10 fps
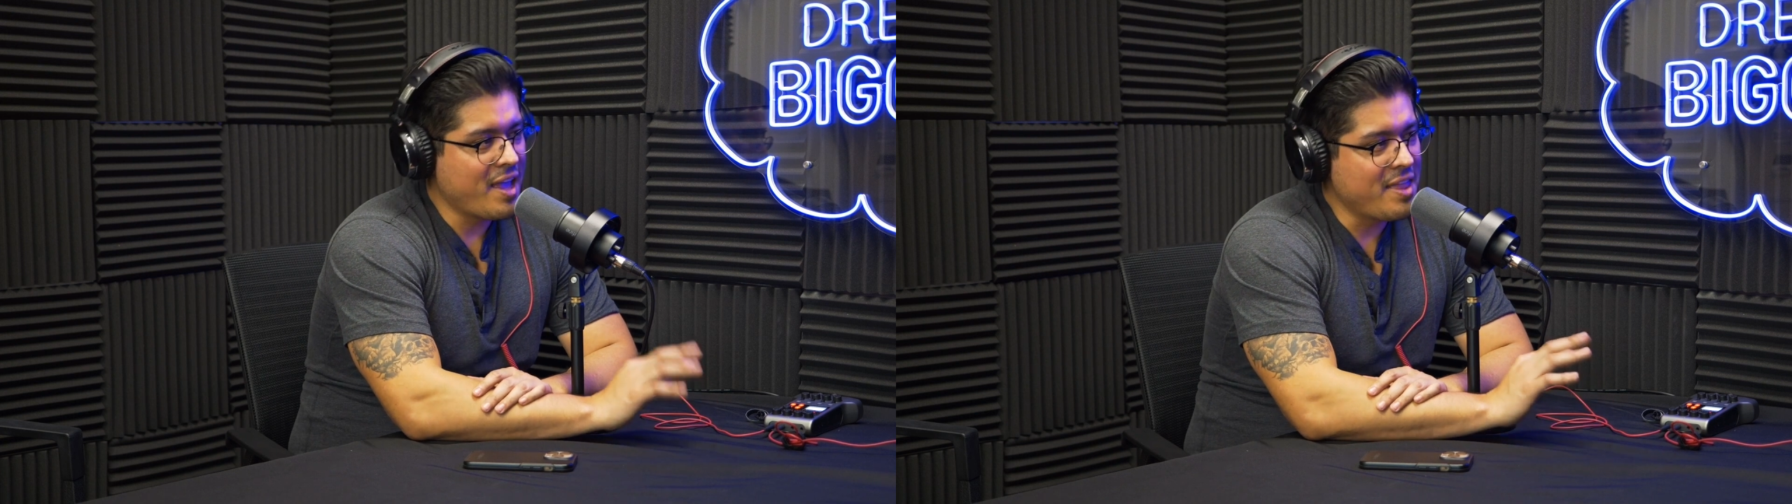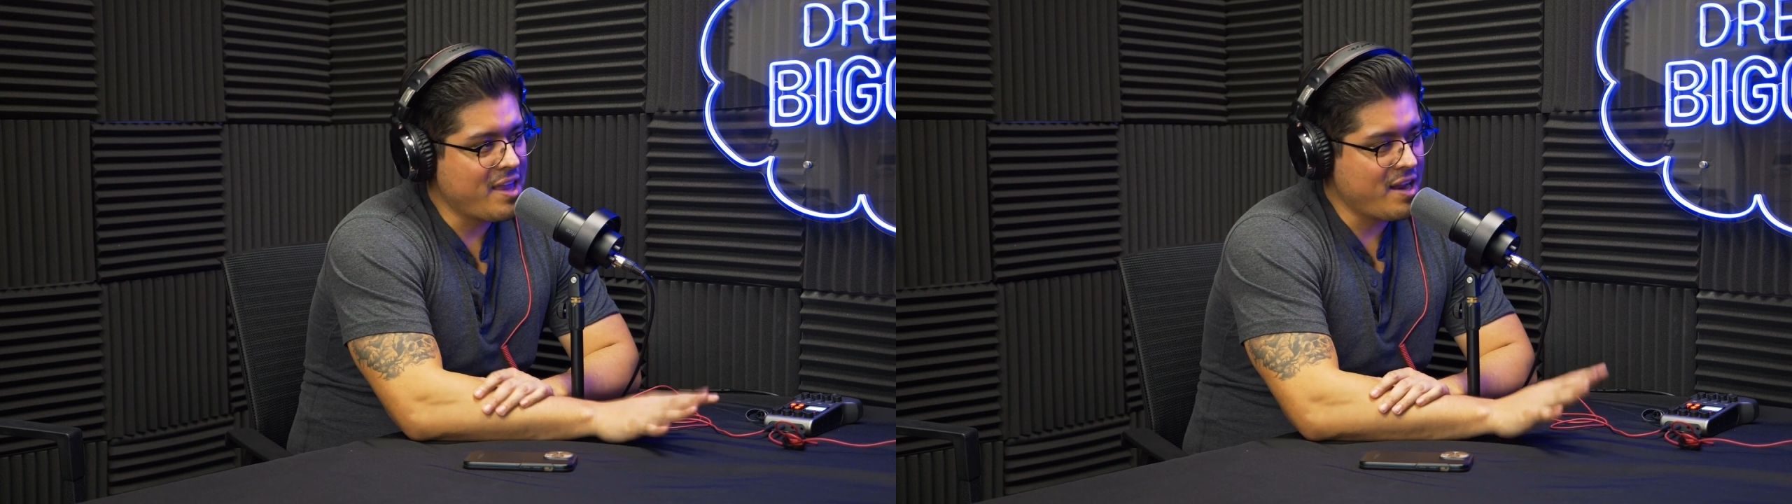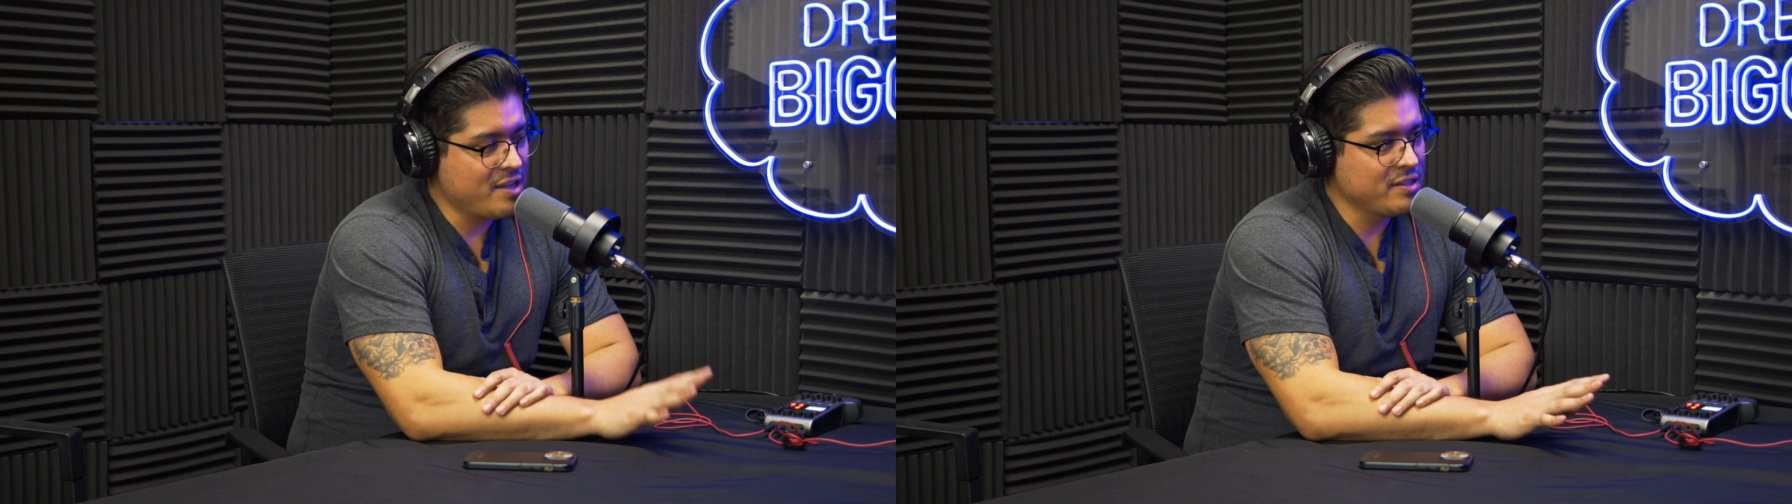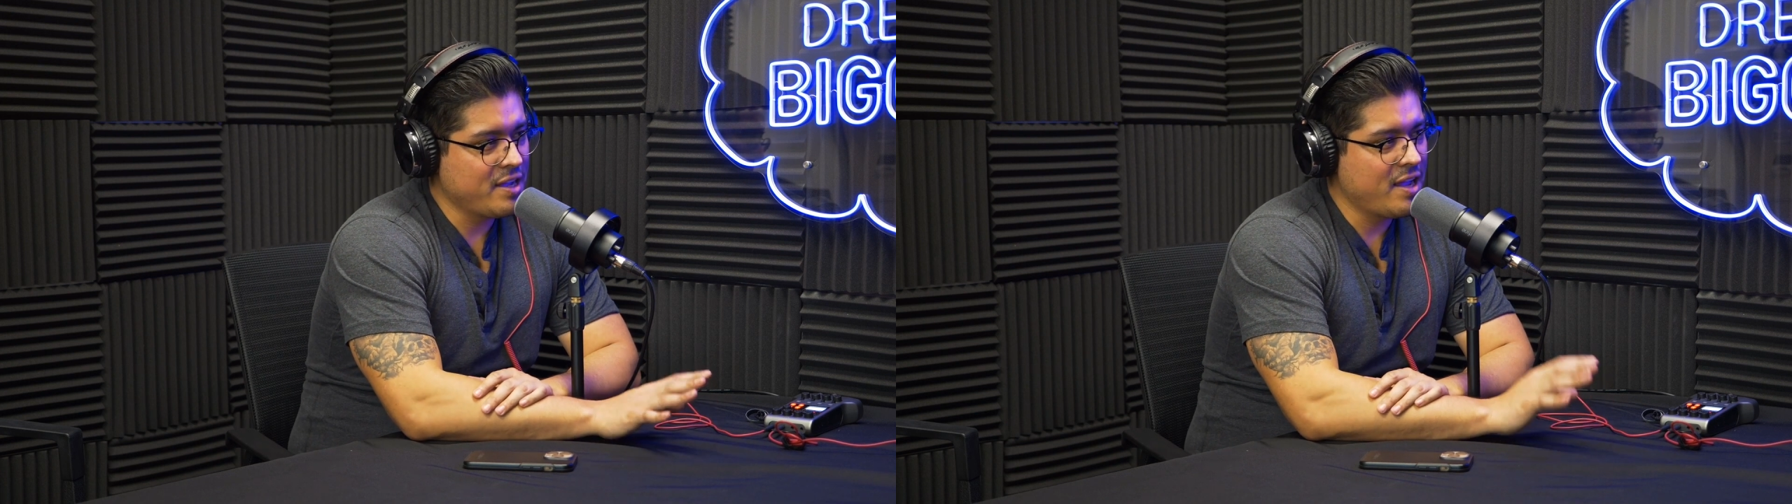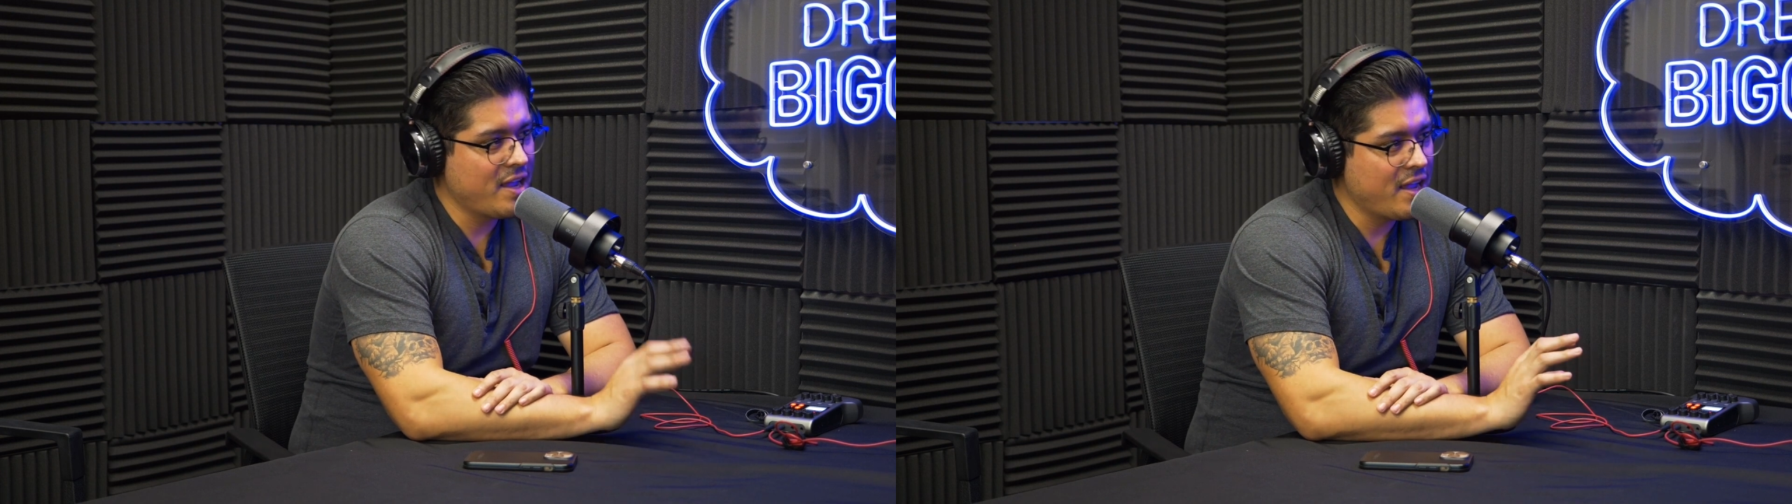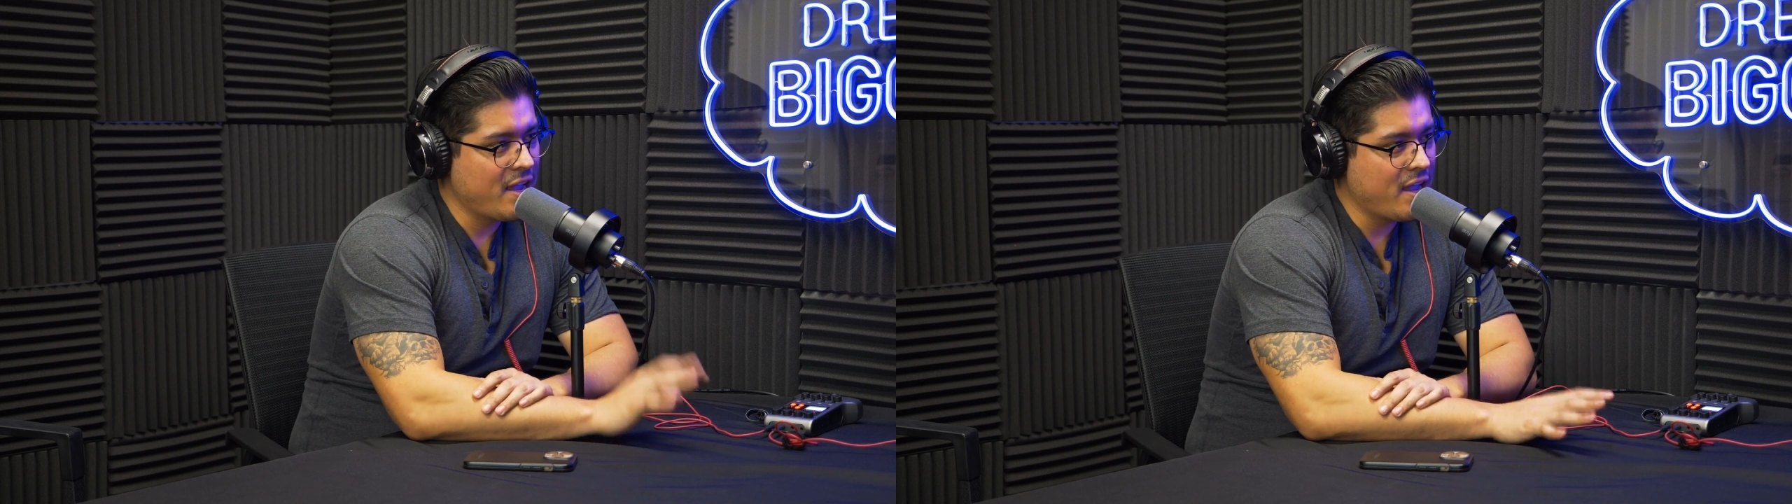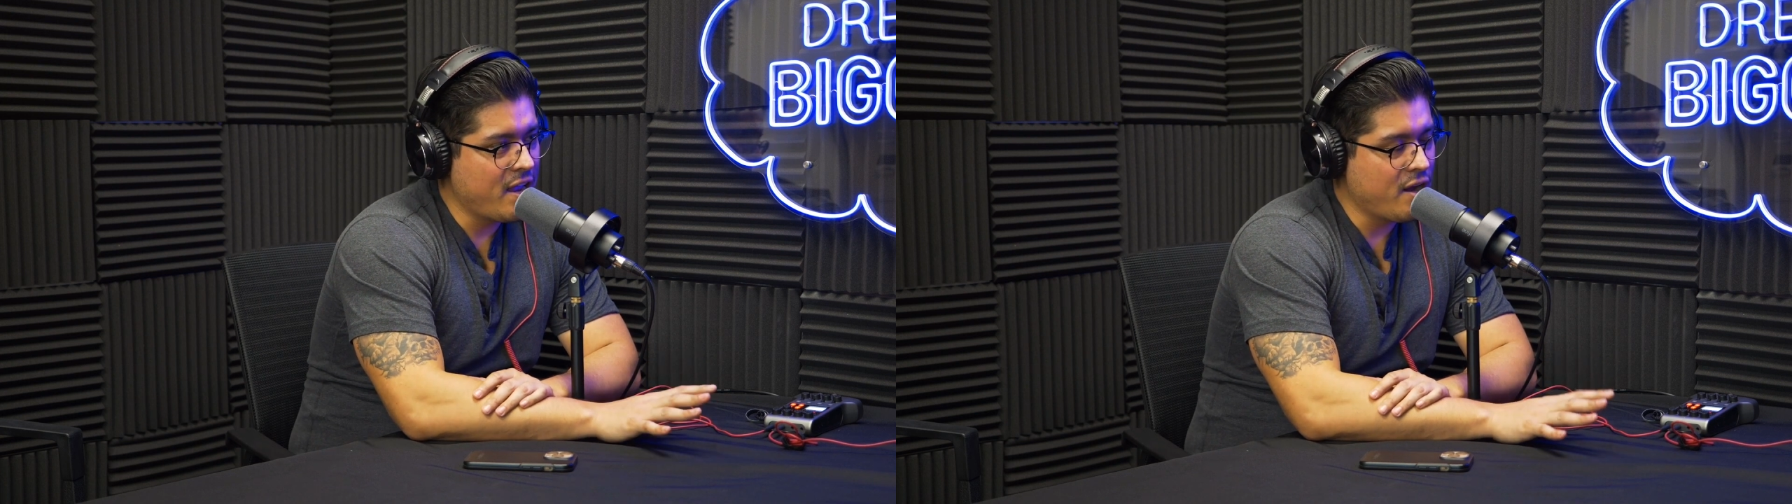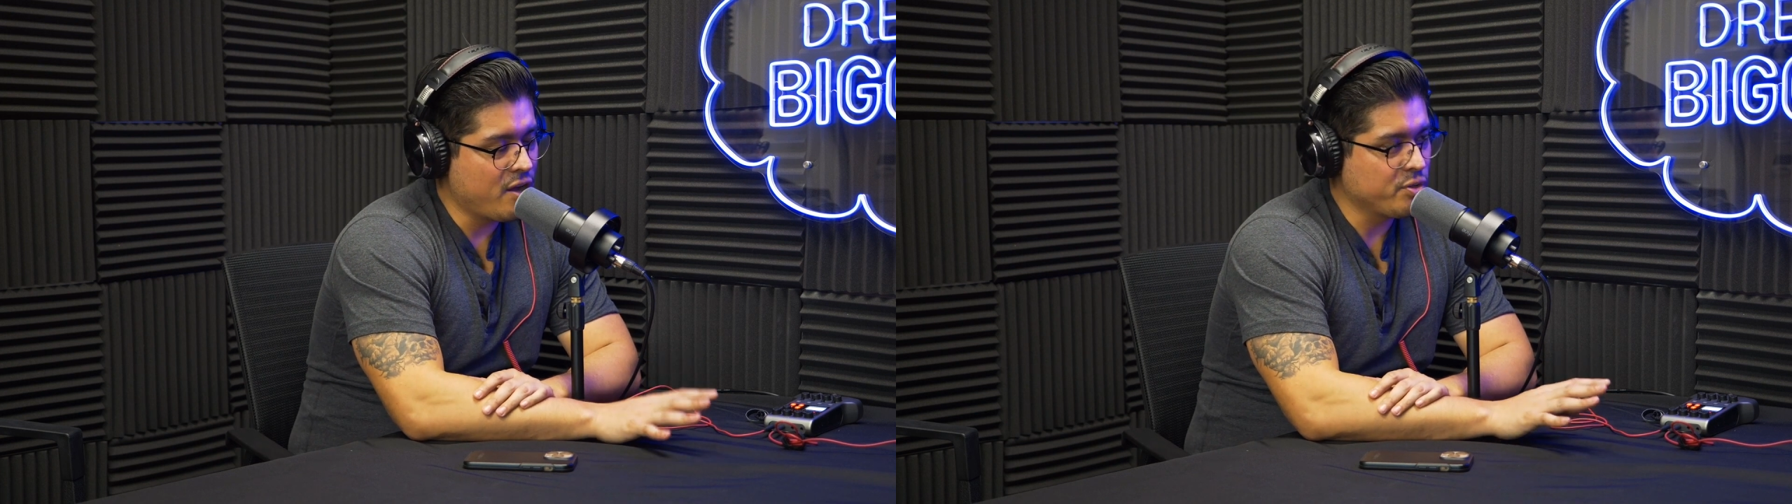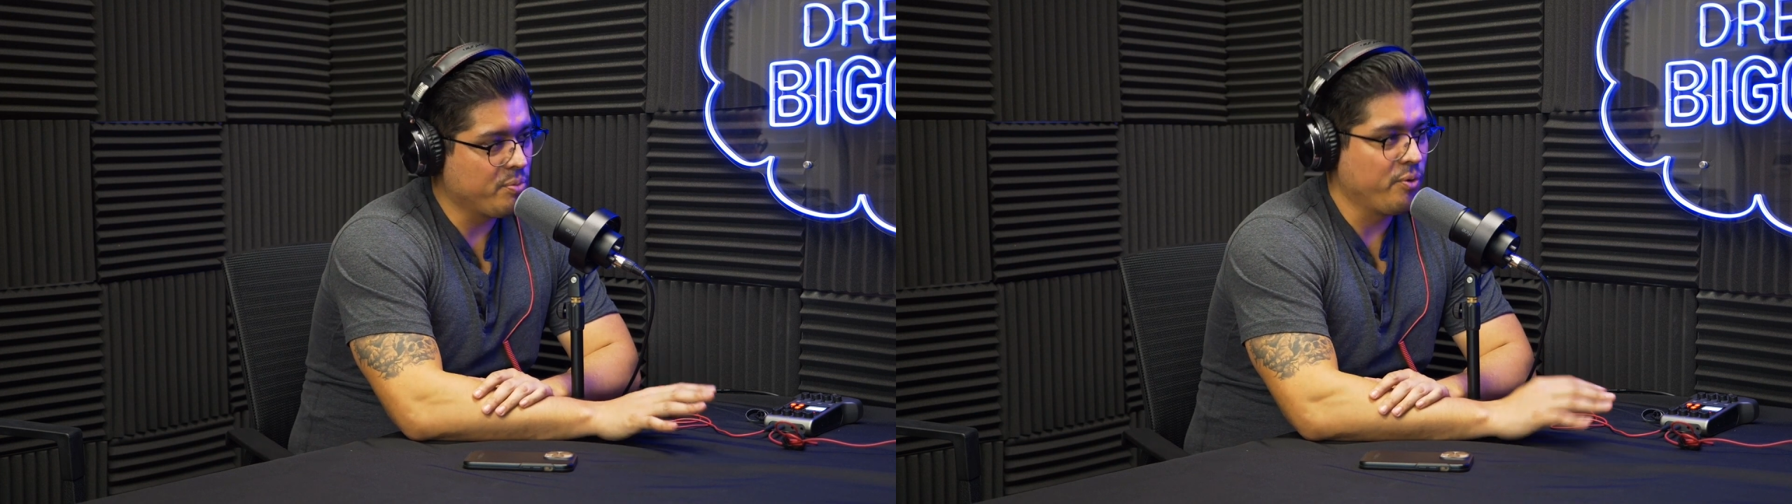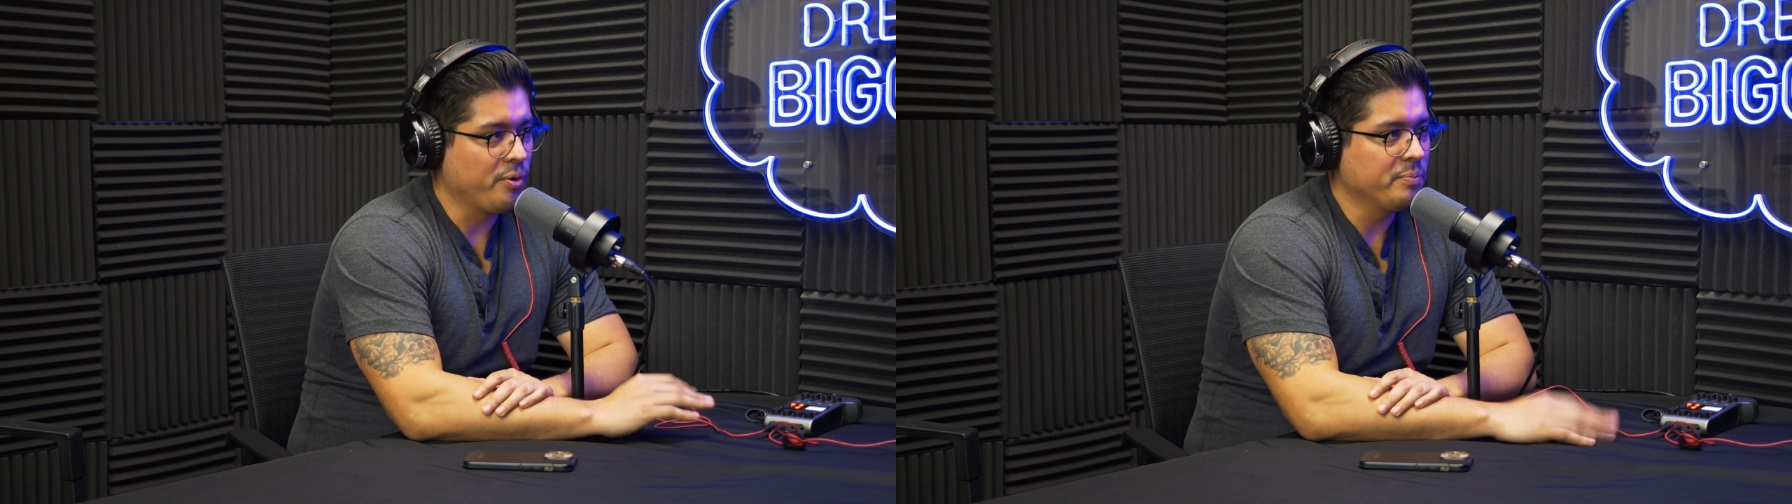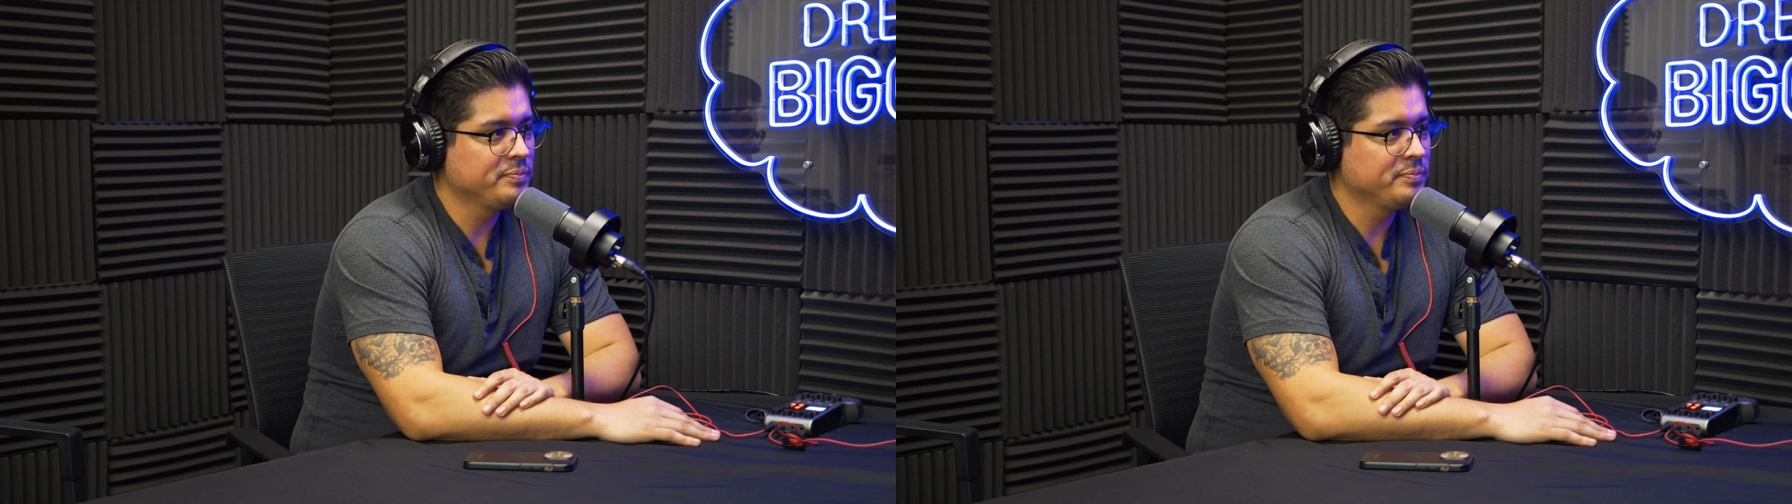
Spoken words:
and then as an entrepreneur.